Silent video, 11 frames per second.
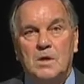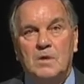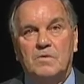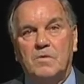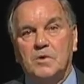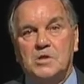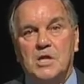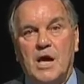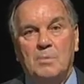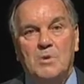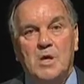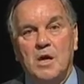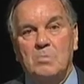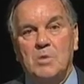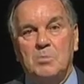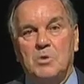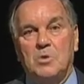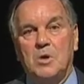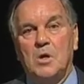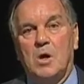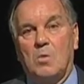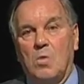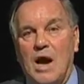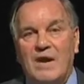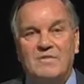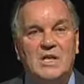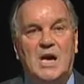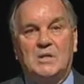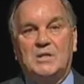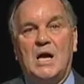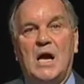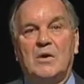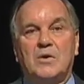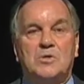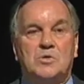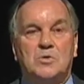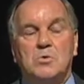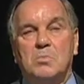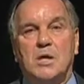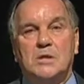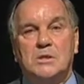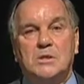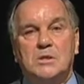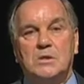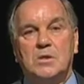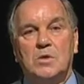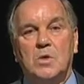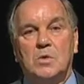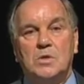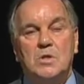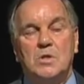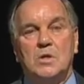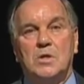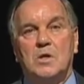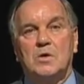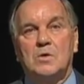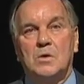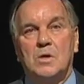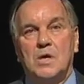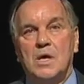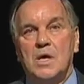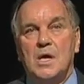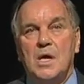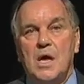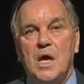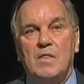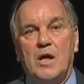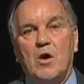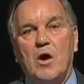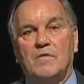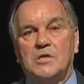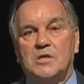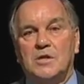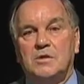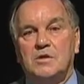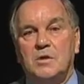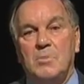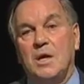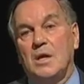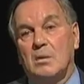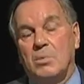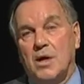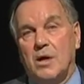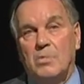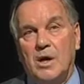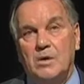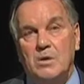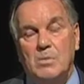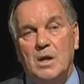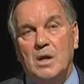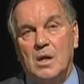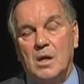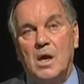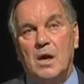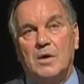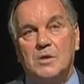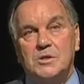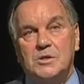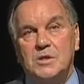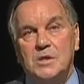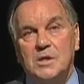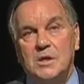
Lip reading: The first time young people arrived downtown in a school bus to go to the theater. And then all of a sudden you're meeting a playwright, you're meeting an artist.